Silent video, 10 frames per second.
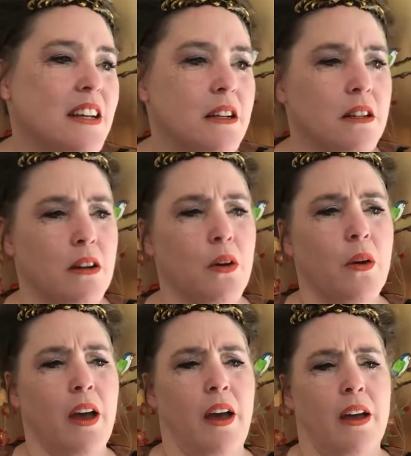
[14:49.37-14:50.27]
"Oh,
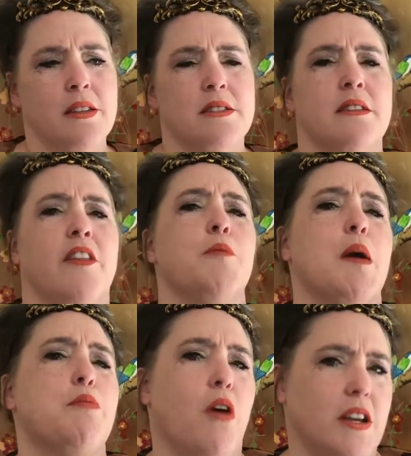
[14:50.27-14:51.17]
yes, and there'll be a
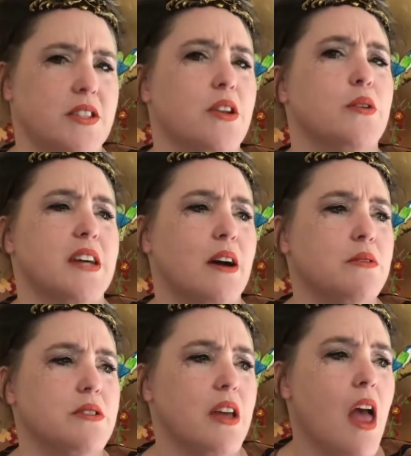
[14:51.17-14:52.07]
price, no doubt."